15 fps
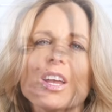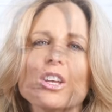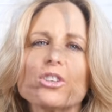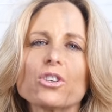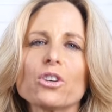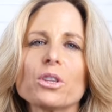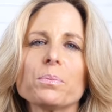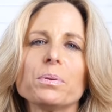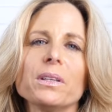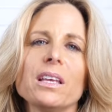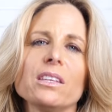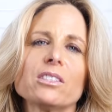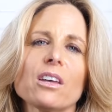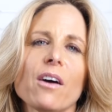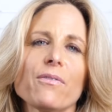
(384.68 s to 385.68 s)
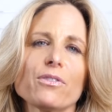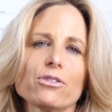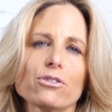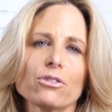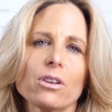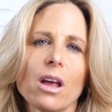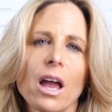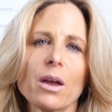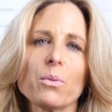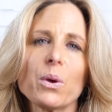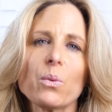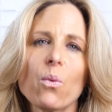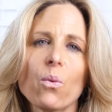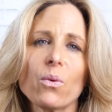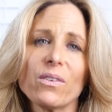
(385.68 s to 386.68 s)
So the police officer and I,
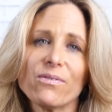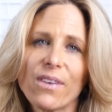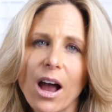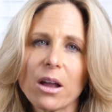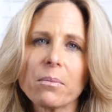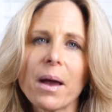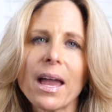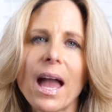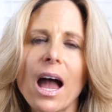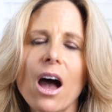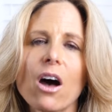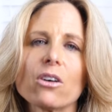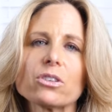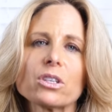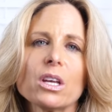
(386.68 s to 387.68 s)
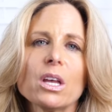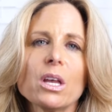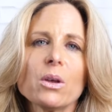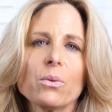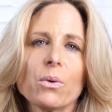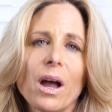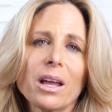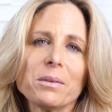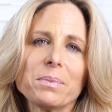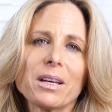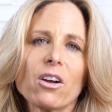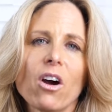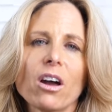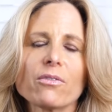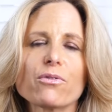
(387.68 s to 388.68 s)
we found my house. I'd been
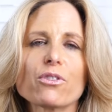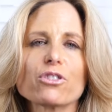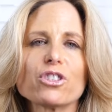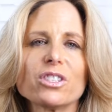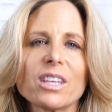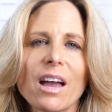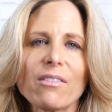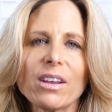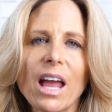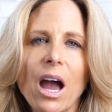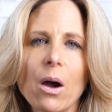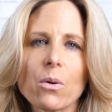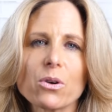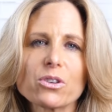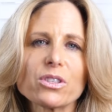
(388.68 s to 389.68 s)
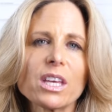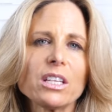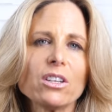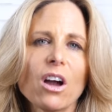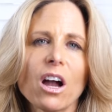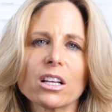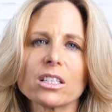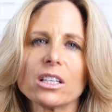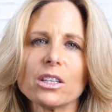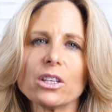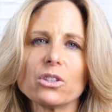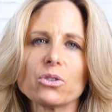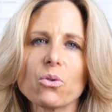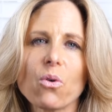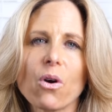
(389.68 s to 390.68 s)
gone for 7 hours. They knocked on the
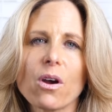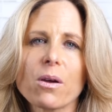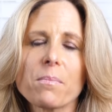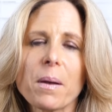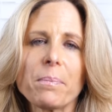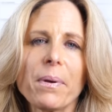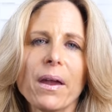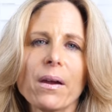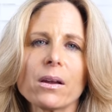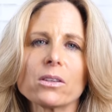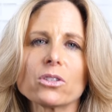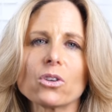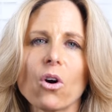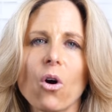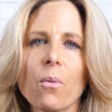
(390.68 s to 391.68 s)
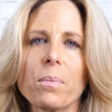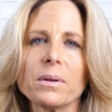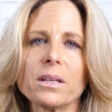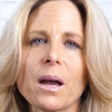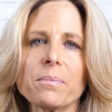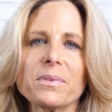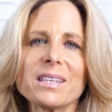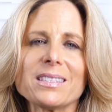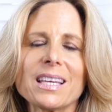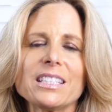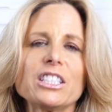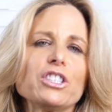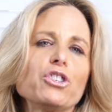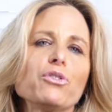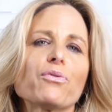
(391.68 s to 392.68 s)
door. My parents opened up. They said,
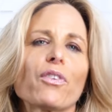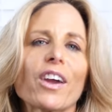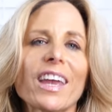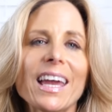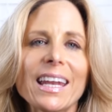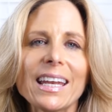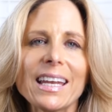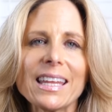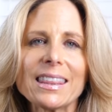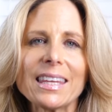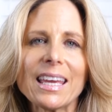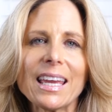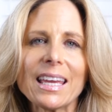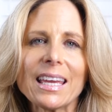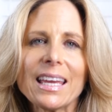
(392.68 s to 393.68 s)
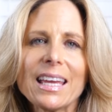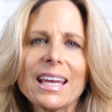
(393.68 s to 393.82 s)
"Did you forget anything?"